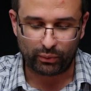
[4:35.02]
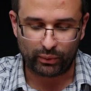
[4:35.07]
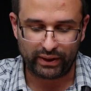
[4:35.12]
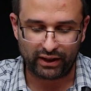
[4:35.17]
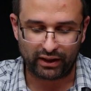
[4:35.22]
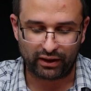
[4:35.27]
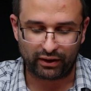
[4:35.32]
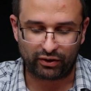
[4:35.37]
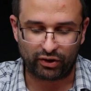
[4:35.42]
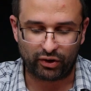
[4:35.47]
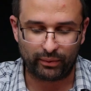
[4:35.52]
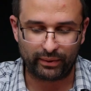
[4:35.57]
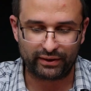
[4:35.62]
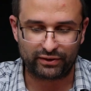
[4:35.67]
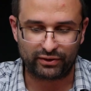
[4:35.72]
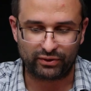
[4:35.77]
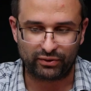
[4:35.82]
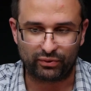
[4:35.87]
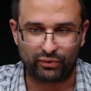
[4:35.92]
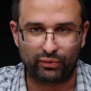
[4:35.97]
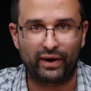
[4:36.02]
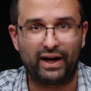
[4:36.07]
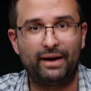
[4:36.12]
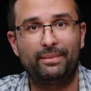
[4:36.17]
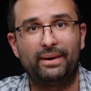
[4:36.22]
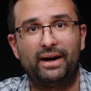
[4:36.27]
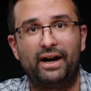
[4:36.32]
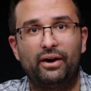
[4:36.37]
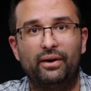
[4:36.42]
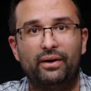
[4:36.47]
we are going to
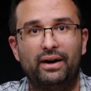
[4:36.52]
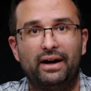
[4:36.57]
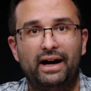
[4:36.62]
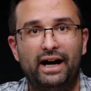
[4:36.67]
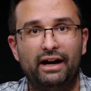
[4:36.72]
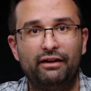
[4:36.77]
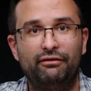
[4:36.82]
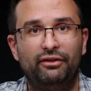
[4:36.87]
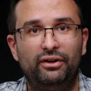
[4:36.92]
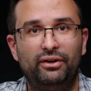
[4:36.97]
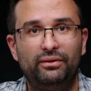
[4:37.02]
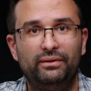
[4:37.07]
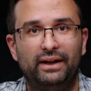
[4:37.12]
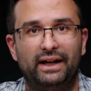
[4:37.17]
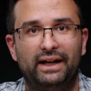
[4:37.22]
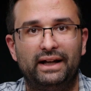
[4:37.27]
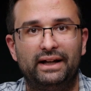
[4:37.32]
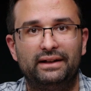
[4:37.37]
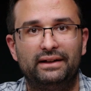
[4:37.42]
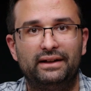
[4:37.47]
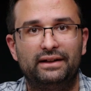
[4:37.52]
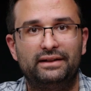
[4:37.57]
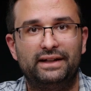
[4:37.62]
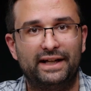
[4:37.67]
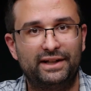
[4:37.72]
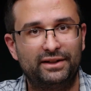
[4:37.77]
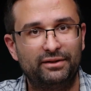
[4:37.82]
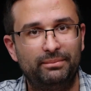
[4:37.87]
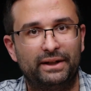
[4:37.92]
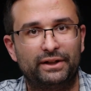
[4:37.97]
grab our iPhone and
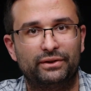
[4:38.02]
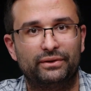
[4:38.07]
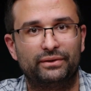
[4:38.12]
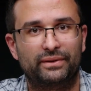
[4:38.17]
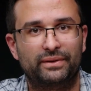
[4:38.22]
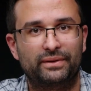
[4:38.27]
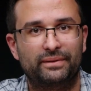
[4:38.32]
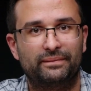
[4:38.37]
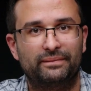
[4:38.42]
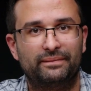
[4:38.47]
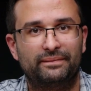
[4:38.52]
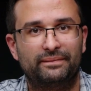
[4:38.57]
take some pictures.